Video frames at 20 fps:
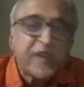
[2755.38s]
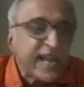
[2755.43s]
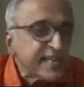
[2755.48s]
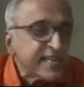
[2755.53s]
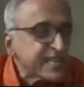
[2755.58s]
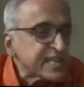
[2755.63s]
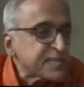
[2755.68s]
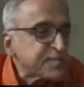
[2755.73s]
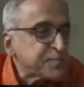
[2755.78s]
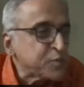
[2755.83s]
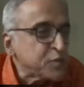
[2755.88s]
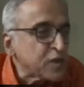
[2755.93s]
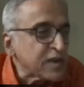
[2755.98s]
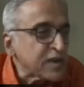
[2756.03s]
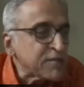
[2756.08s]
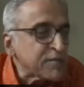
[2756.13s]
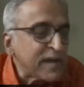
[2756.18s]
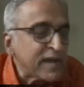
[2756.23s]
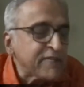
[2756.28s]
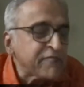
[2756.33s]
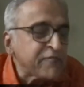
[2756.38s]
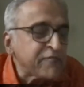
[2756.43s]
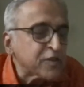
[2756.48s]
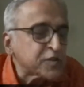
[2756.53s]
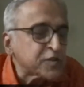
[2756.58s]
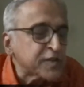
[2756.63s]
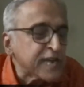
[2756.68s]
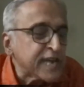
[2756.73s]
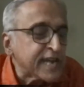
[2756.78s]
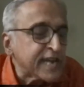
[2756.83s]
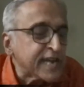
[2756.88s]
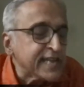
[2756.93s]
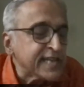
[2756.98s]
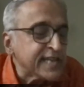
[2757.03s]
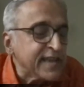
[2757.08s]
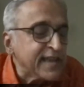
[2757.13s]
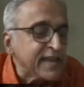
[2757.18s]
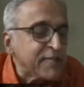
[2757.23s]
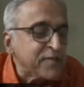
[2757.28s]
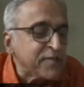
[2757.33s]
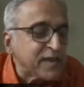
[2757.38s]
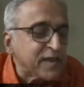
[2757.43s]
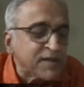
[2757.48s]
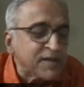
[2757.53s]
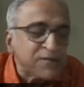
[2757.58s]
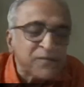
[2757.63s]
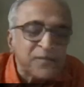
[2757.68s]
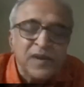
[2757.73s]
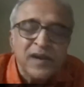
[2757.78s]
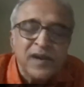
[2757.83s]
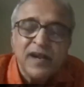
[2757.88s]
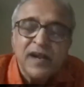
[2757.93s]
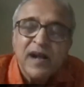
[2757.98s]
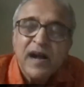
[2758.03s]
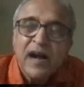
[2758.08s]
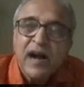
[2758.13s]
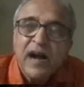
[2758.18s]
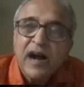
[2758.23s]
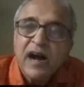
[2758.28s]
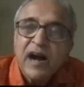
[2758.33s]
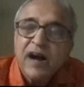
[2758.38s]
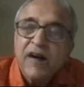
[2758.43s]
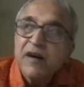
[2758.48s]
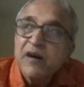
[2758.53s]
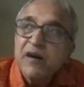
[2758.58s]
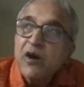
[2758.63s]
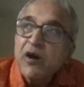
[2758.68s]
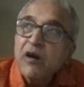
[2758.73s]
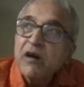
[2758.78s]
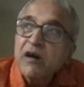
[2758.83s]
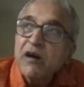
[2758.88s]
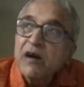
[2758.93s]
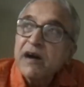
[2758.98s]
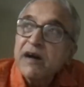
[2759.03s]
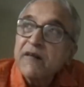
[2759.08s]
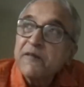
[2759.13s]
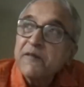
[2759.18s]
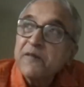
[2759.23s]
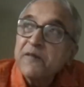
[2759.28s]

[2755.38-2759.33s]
phrases, unfortunately, they have become uh, uh,